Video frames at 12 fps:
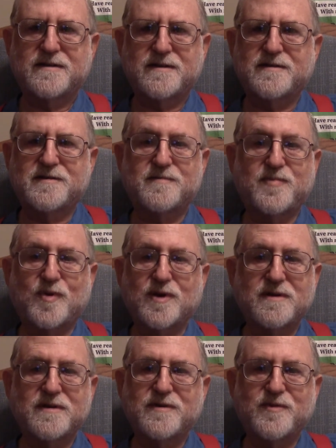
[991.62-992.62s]
It's
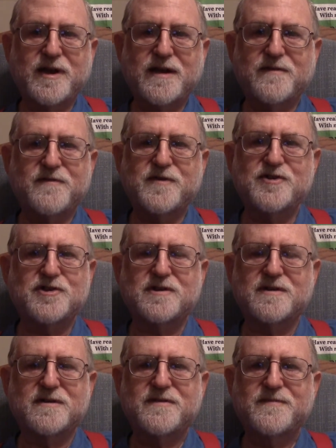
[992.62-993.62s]
important that we have a
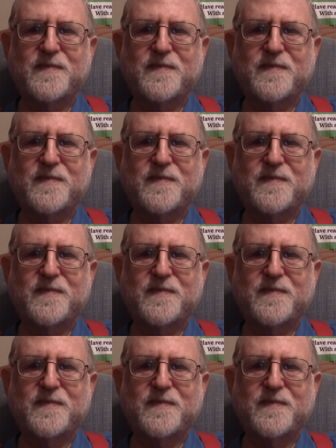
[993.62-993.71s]
vision.